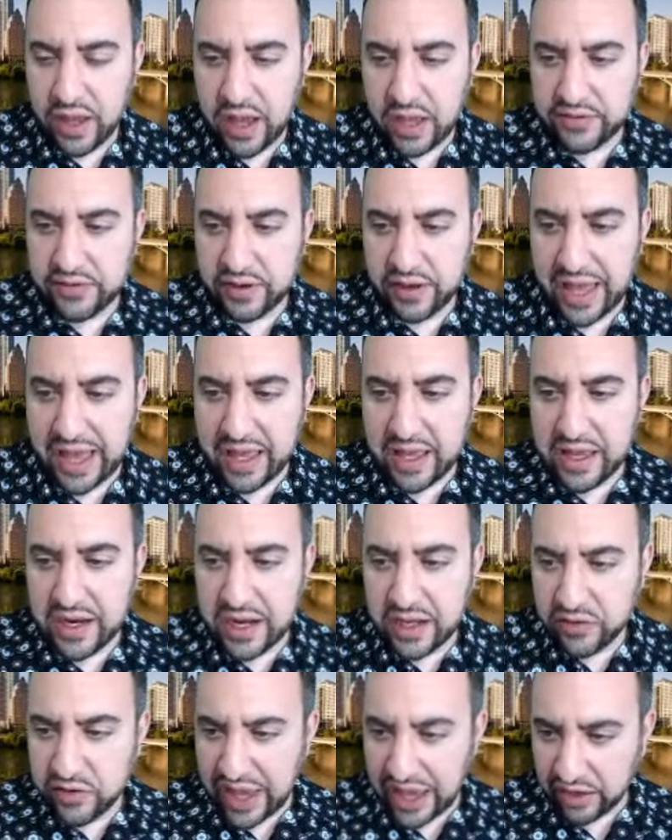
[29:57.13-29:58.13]
It
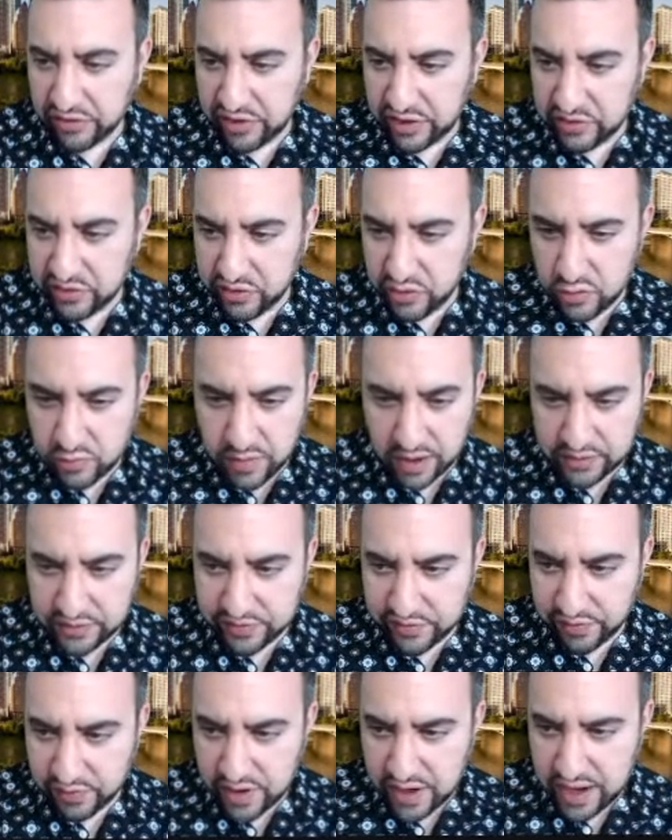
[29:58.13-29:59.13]
is actually 2
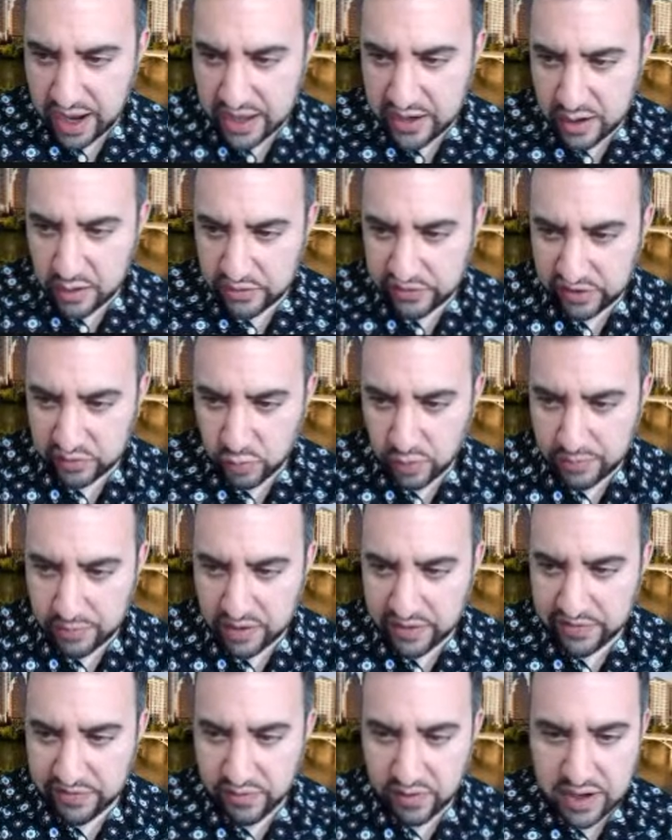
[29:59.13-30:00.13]
months free. I know it says 1
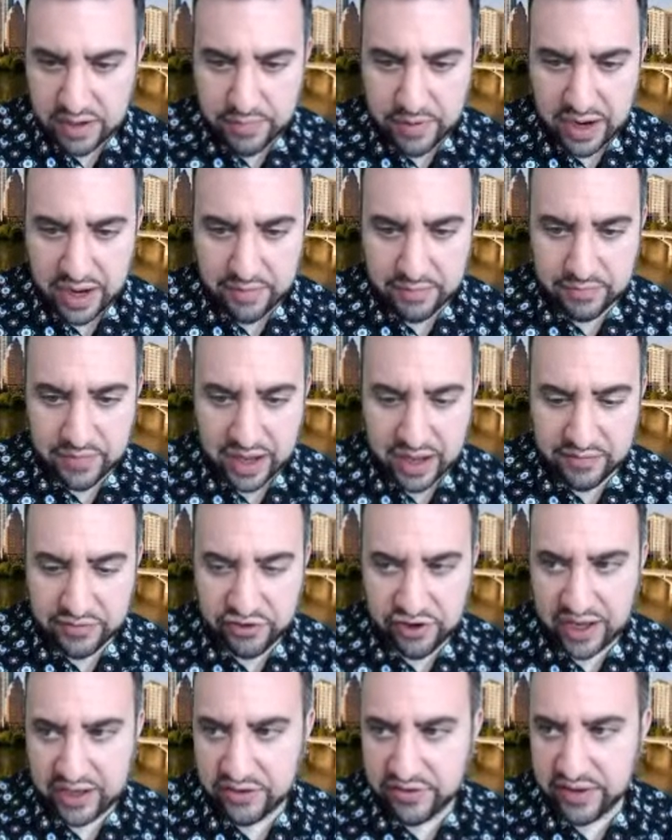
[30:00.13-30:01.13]
month free, but I've
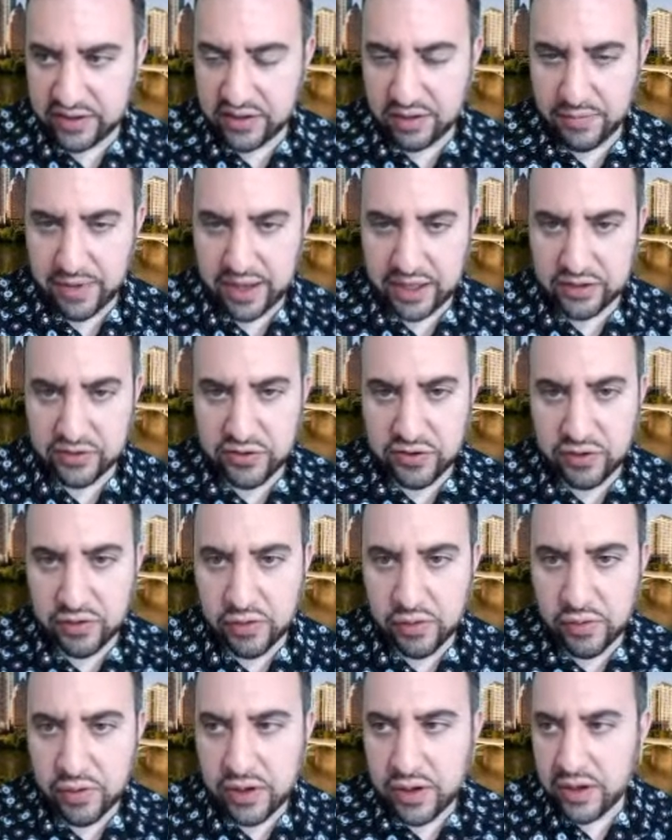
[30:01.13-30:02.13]
changed it to make it
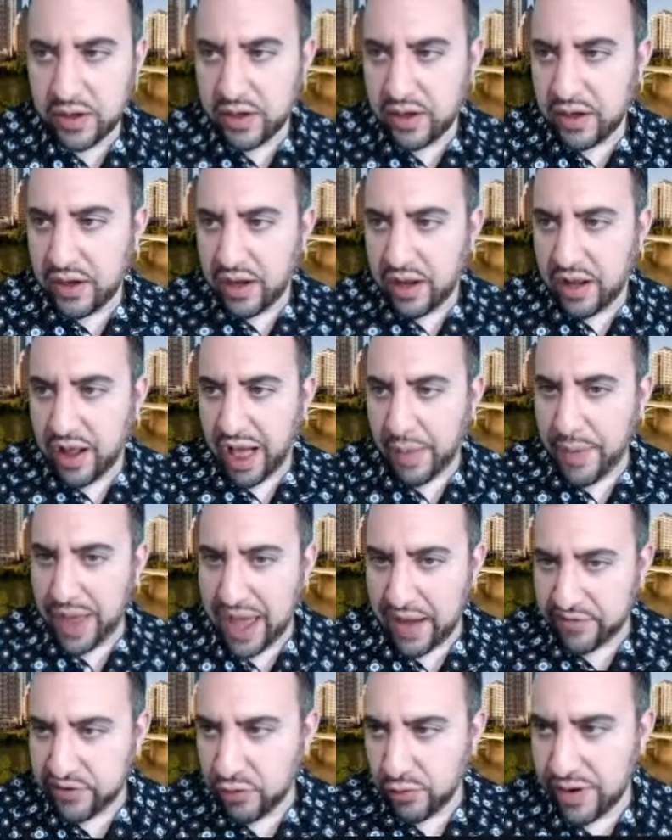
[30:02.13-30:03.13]
2. I may
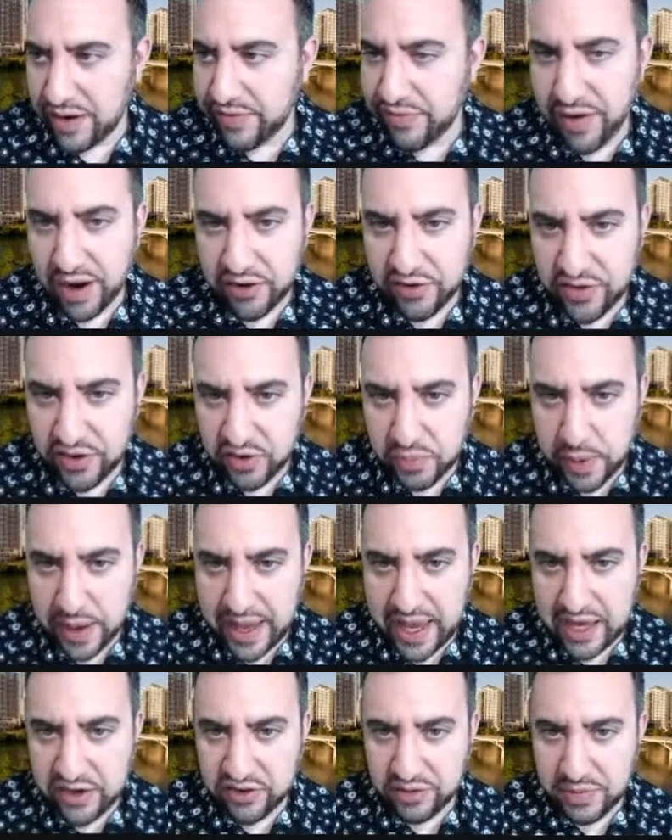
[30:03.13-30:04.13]
have to refresh this
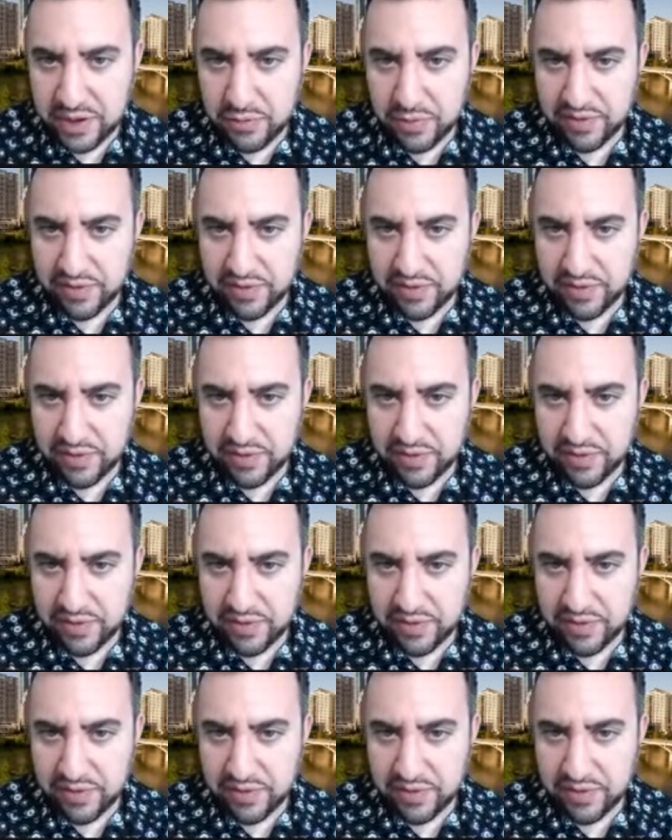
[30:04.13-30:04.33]
page. Let me